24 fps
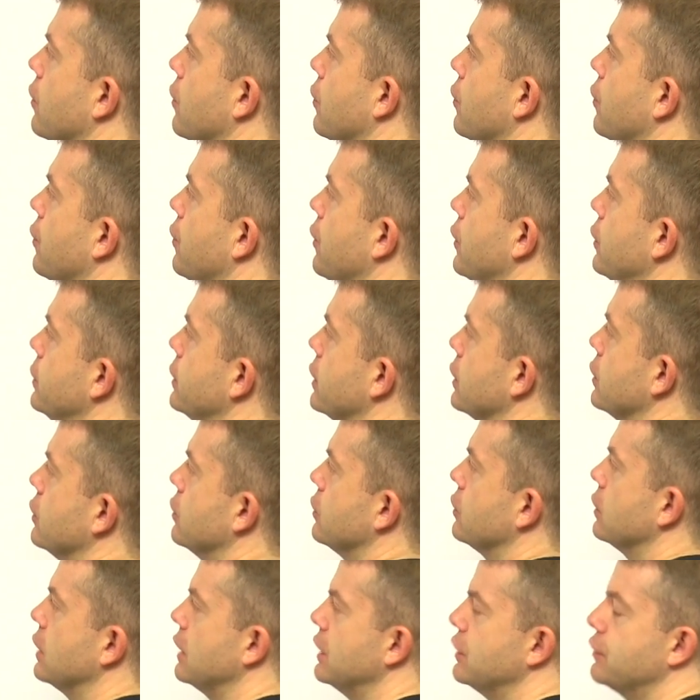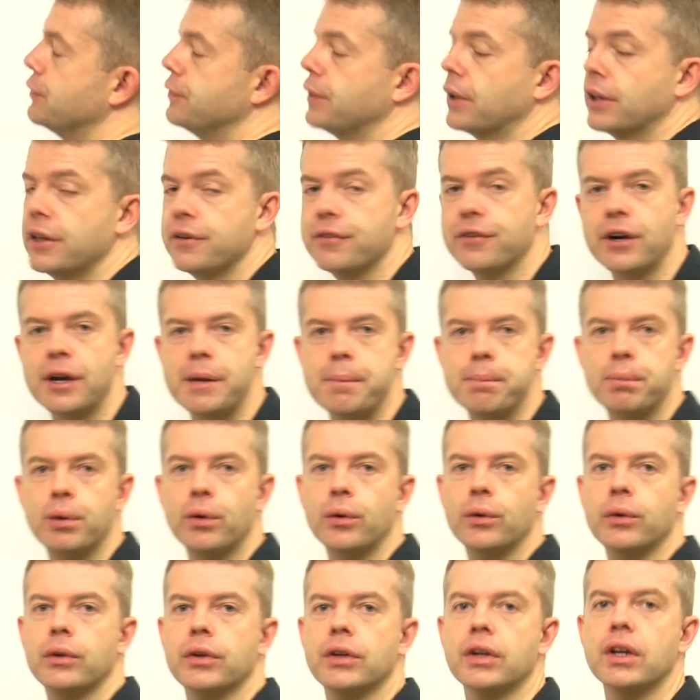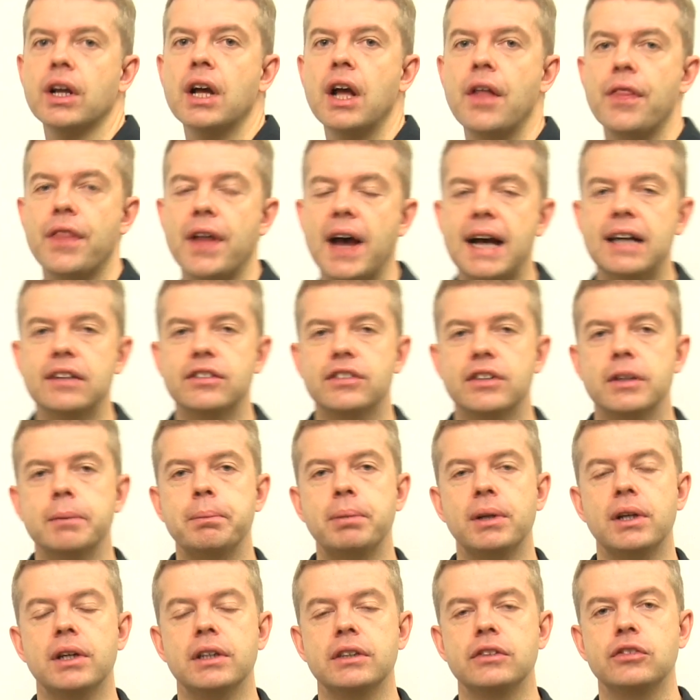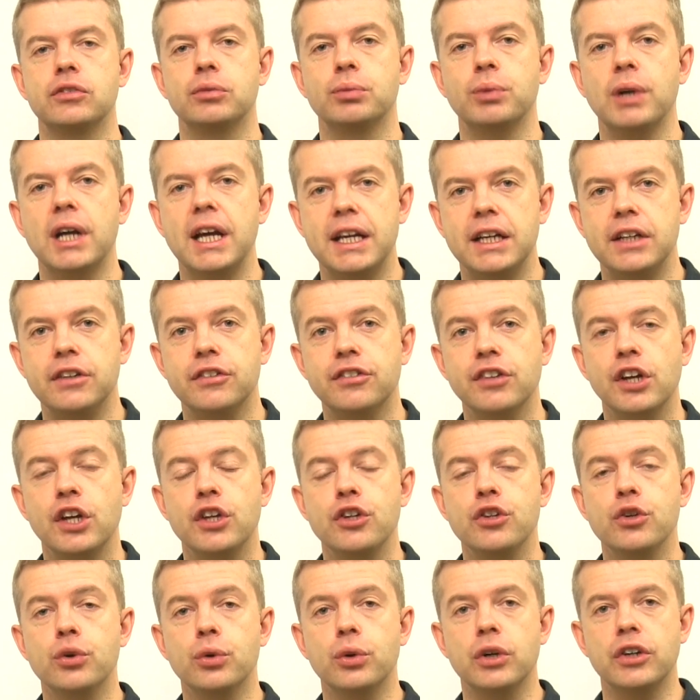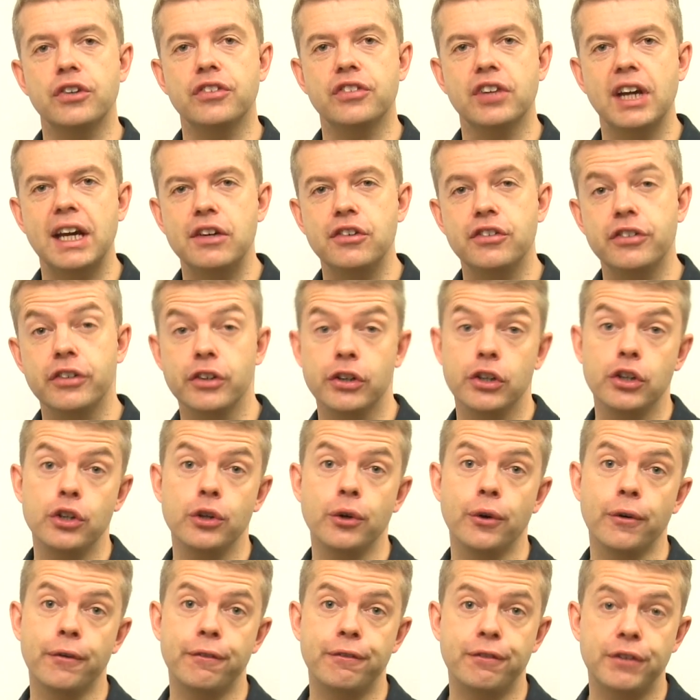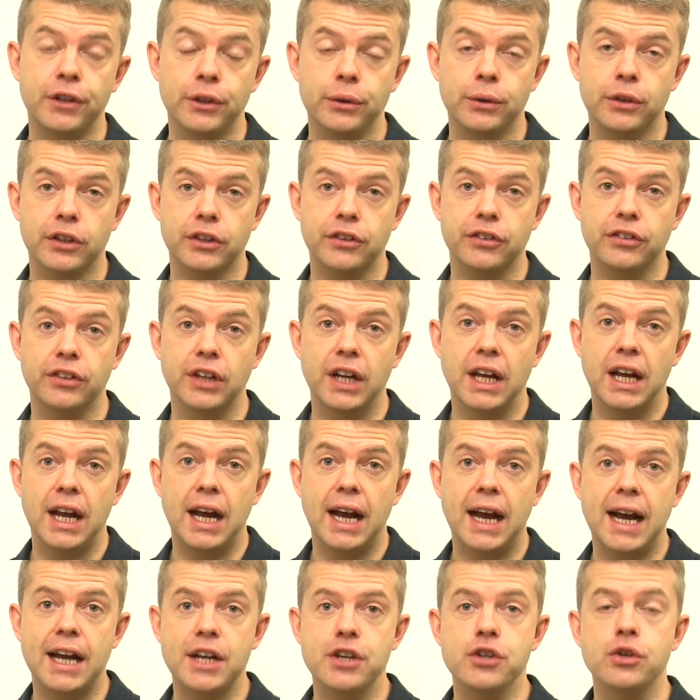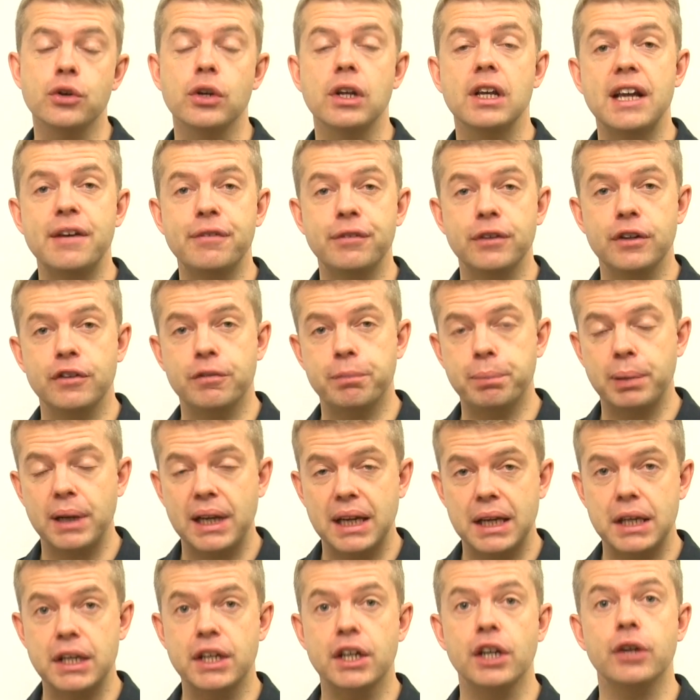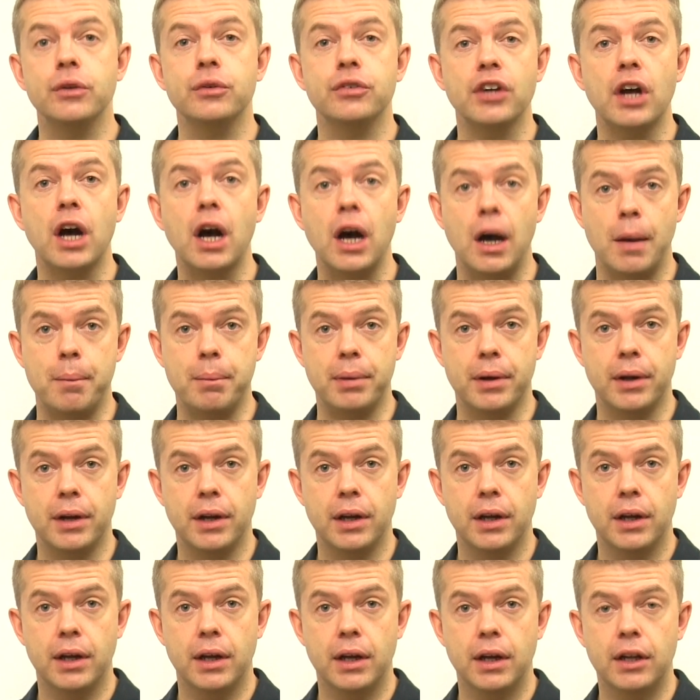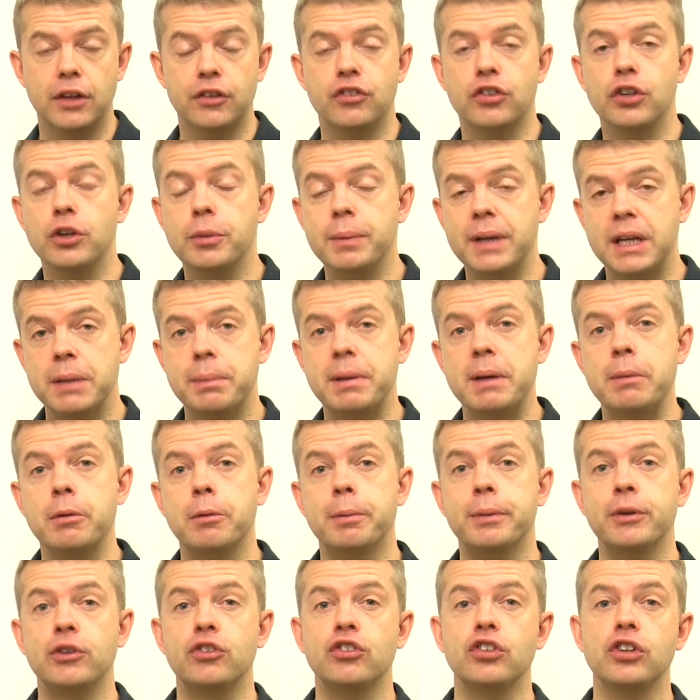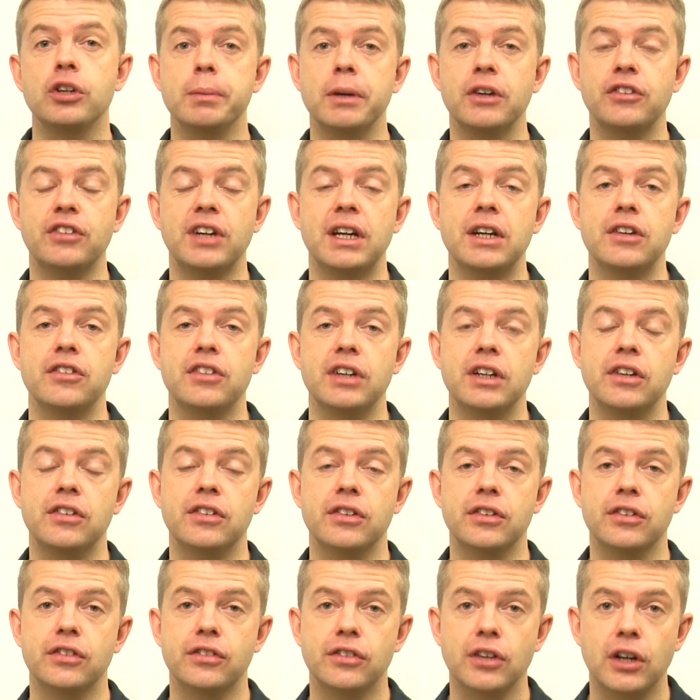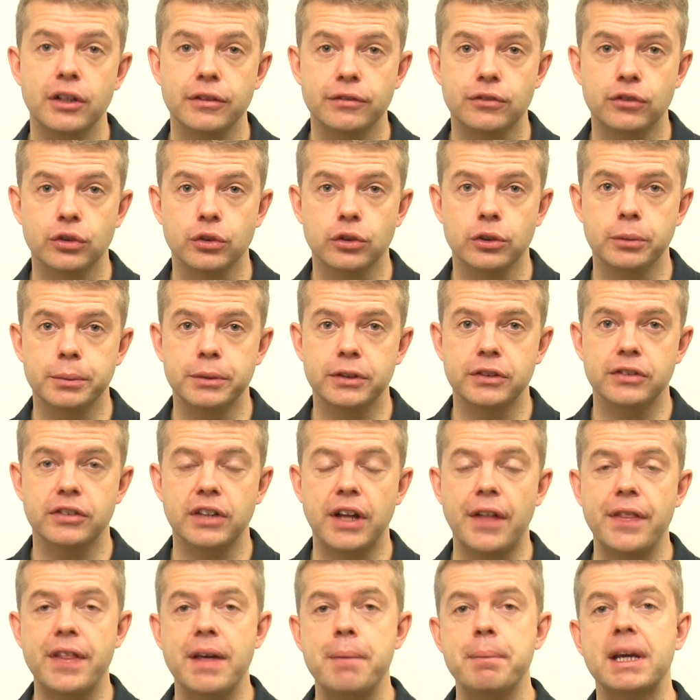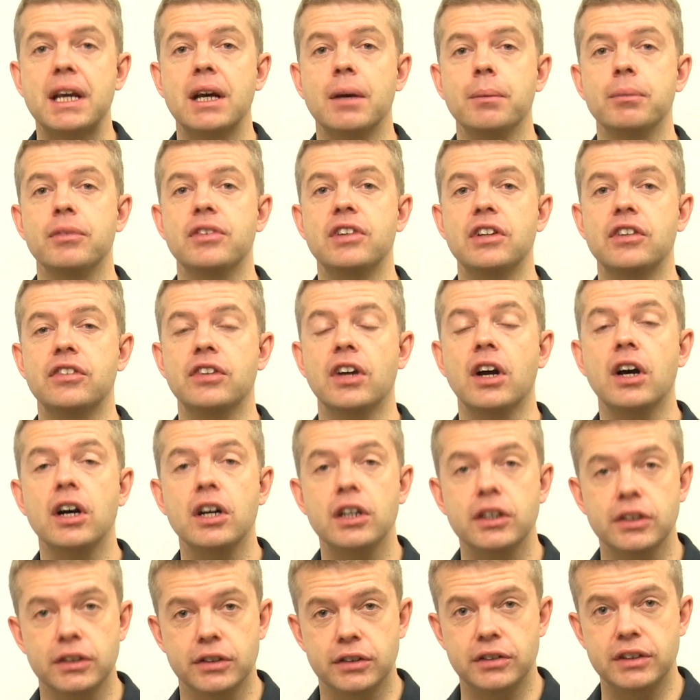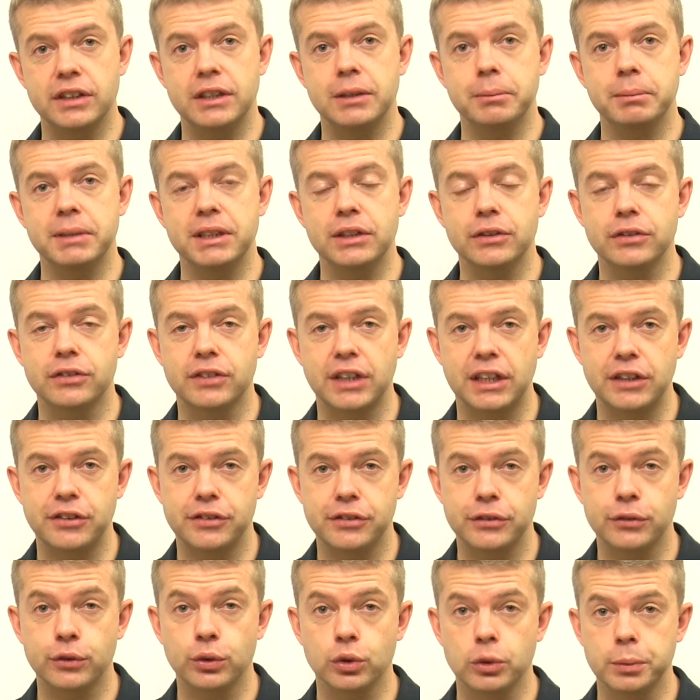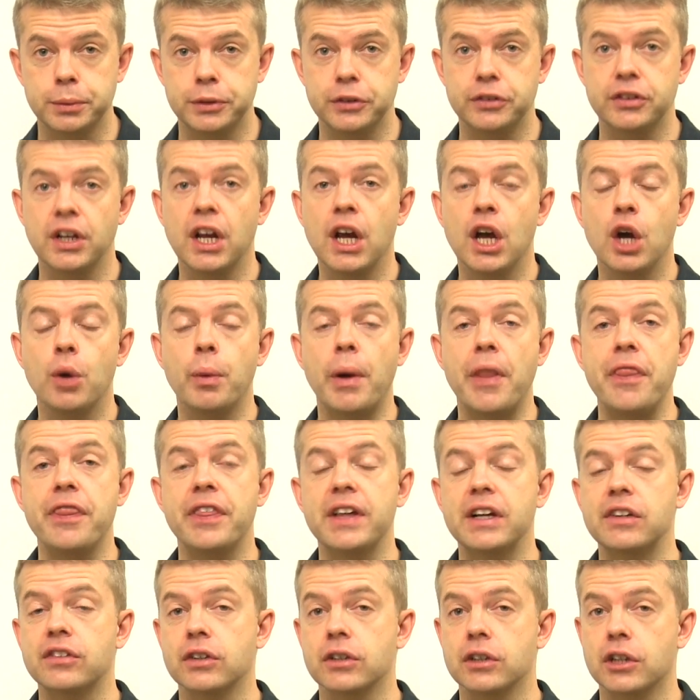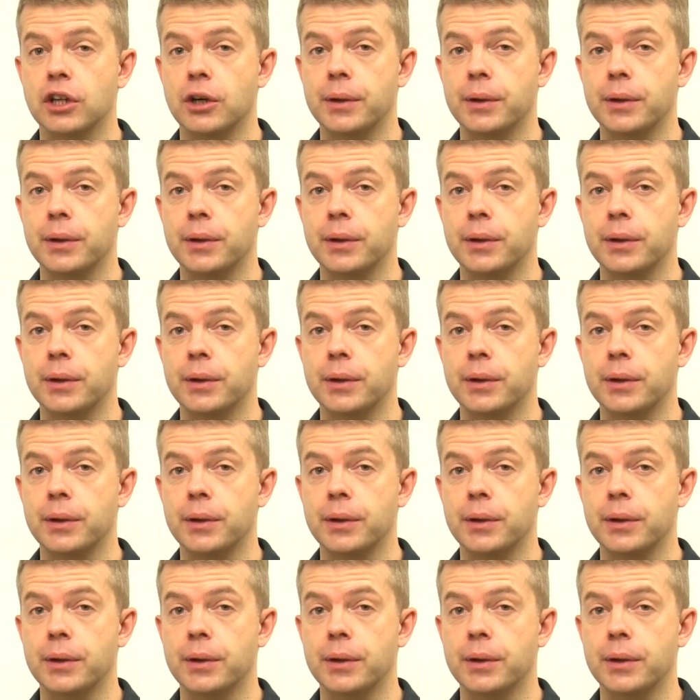Focus. It's very, very important that as the blinds raise, your attention, your focus, and your level of play goes up. Too many people put too much energy into the start of tournaments and then become disheartened in the middle stages of tournaments when things aren't